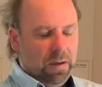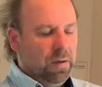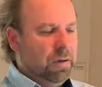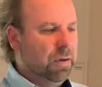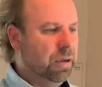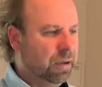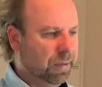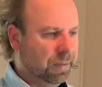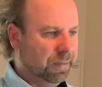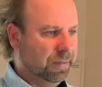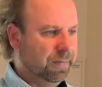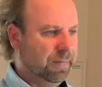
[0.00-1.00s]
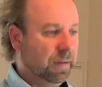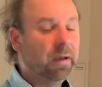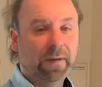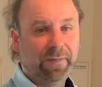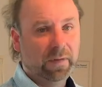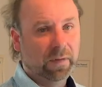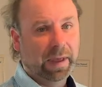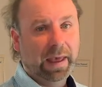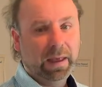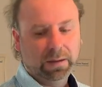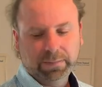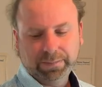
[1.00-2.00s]
I can feel
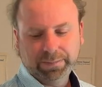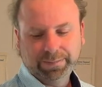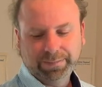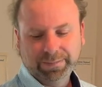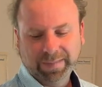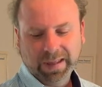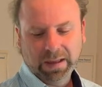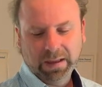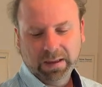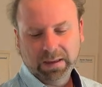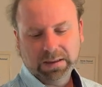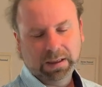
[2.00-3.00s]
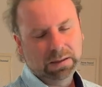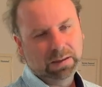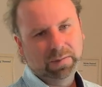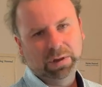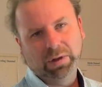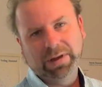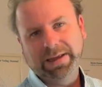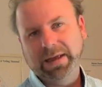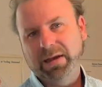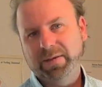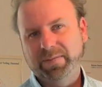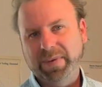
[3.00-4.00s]
that. So as I'm tuning
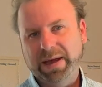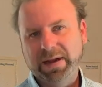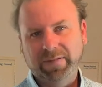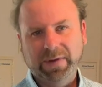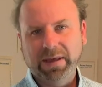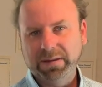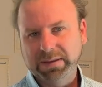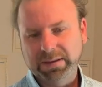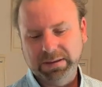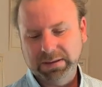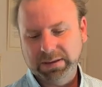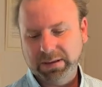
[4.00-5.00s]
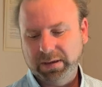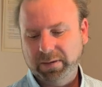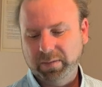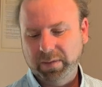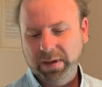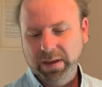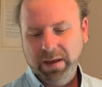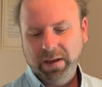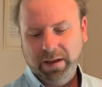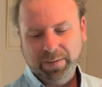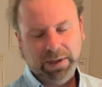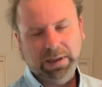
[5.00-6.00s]
in, I'm part of Allison, so
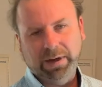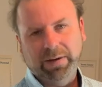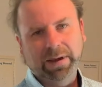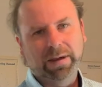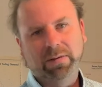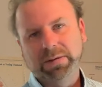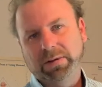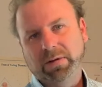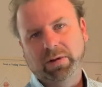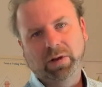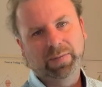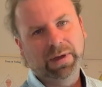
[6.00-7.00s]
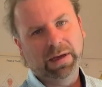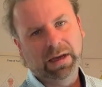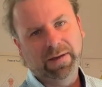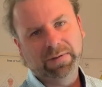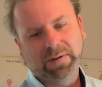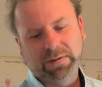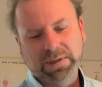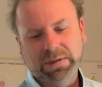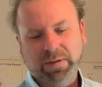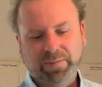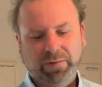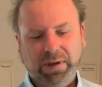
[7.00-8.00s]
I'm clearing also on her behalf, so she's
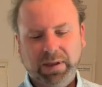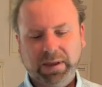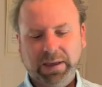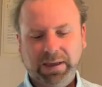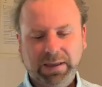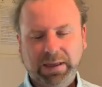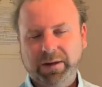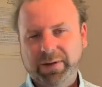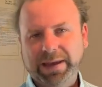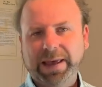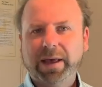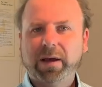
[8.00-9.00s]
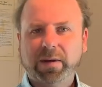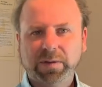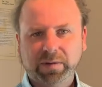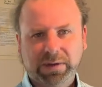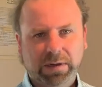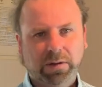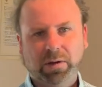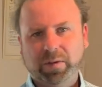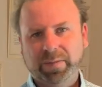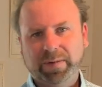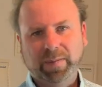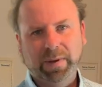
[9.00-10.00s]
not breathing and clearing out, I'm doing it on her
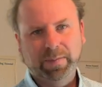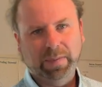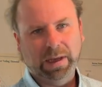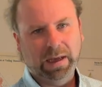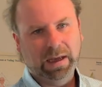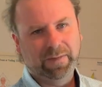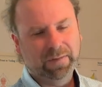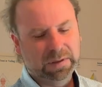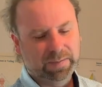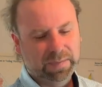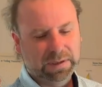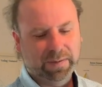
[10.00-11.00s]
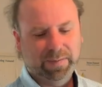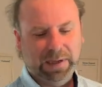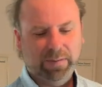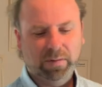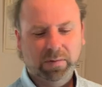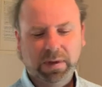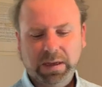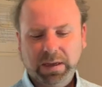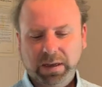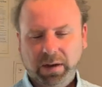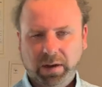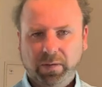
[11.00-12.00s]
behalf, because some people
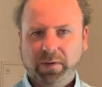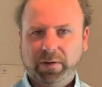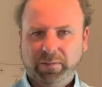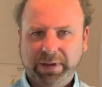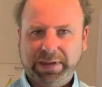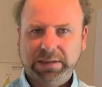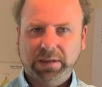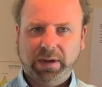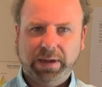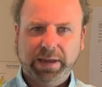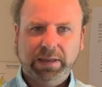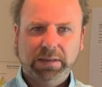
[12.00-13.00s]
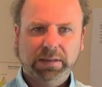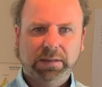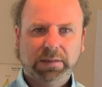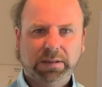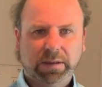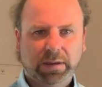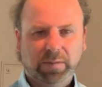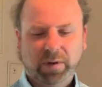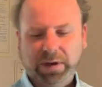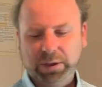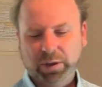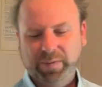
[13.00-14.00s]
hold on really tight. So
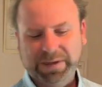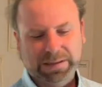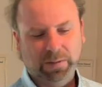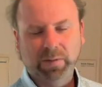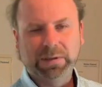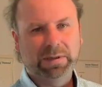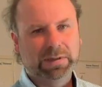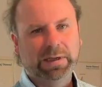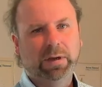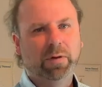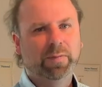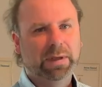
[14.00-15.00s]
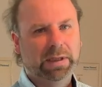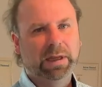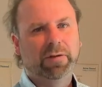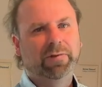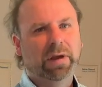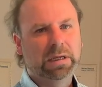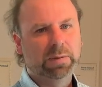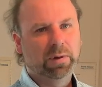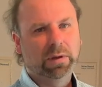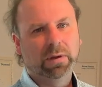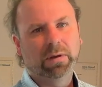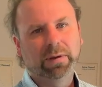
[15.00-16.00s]
my job is also to help clear and
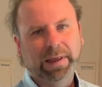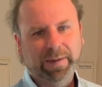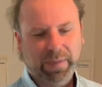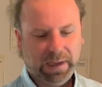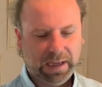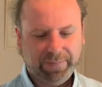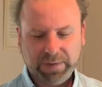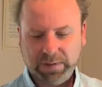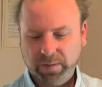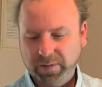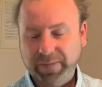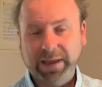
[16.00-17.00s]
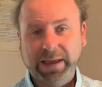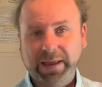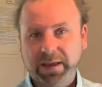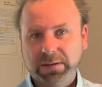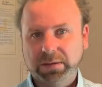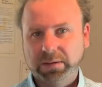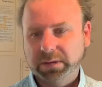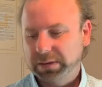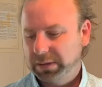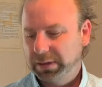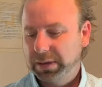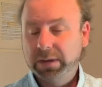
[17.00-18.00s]
transmute it on their behalf as well if they can't do it,
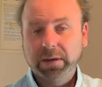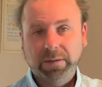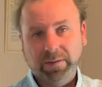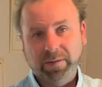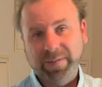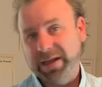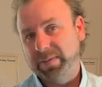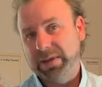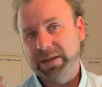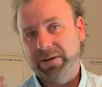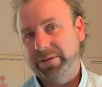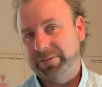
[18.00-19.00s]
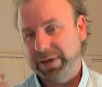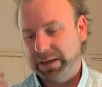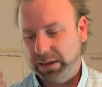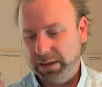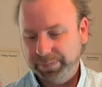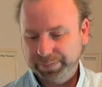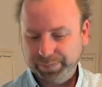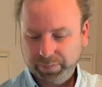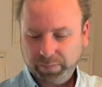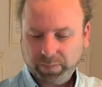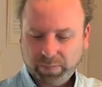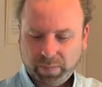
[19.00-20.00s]
or maybe they're not ready.
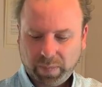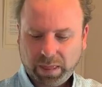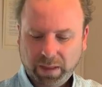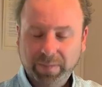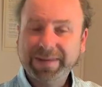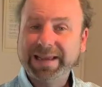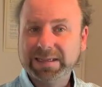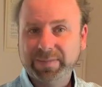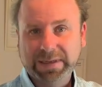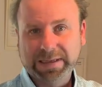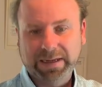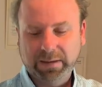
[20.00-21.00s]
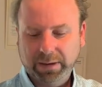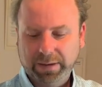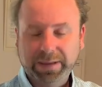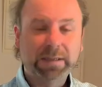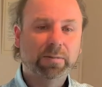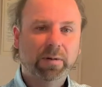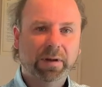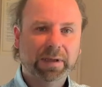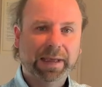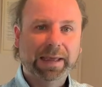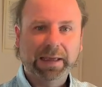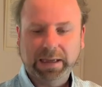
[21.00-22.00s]
It needs to be done though, that's why
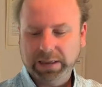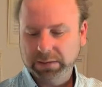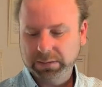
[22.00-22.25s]
you're here.